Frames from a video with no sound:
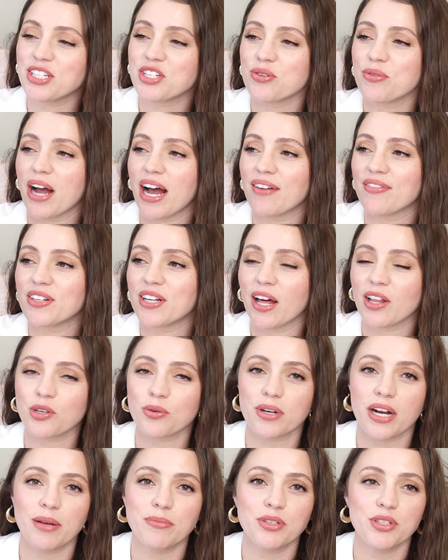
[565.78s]
do have another
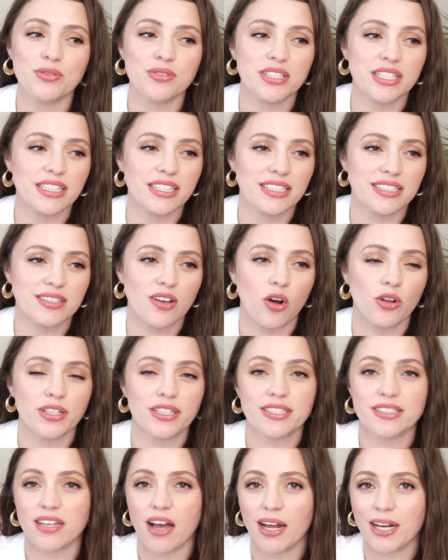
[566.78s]
one I'm using that's called
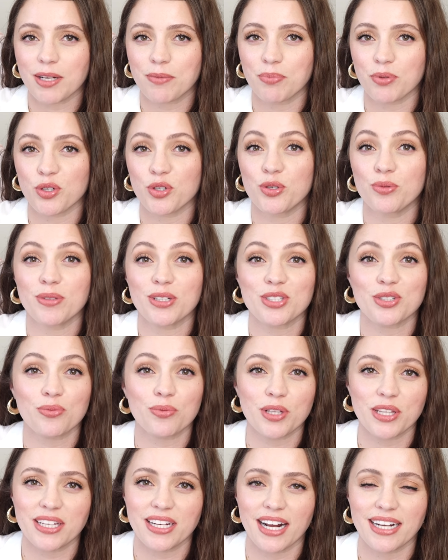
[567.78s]
Exotic Bloom. That's a
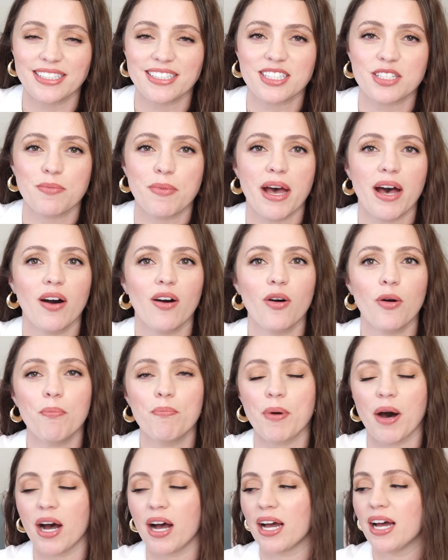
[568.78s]
really nice smell,
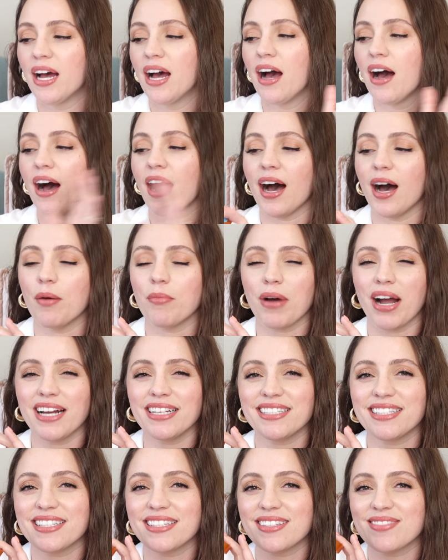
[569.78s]
but um, I
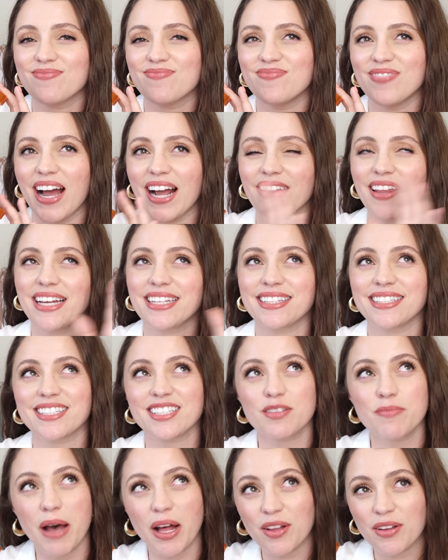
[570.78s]
I like the
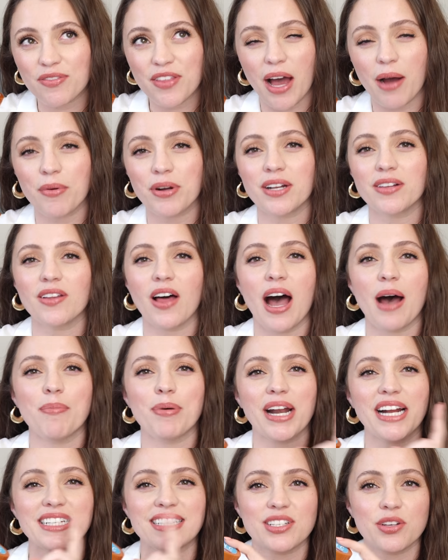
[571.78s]
smell of that one a lot,
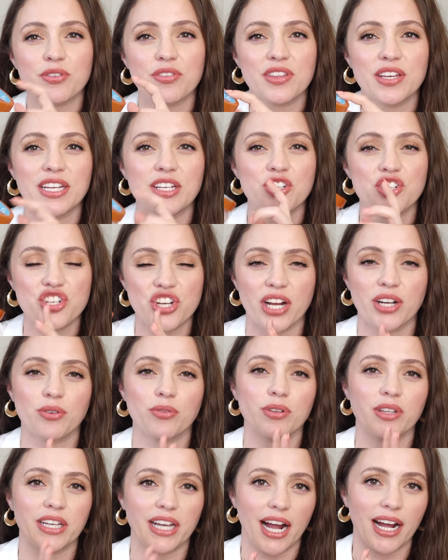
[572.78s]
but I still think
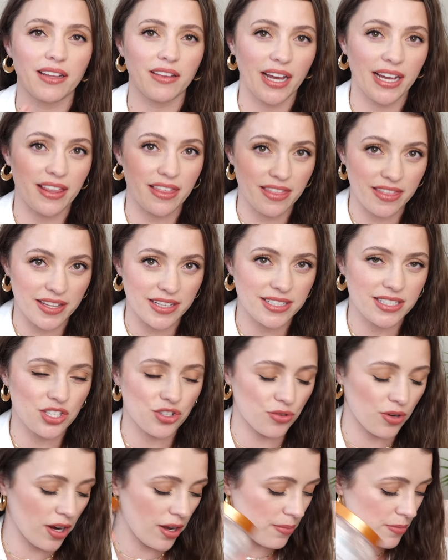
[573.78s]
generally I like this
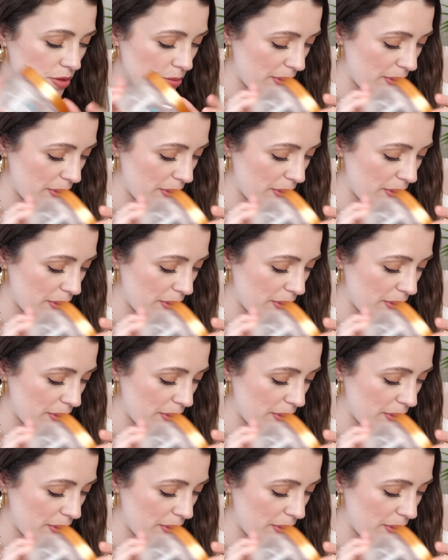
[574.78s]
scrub the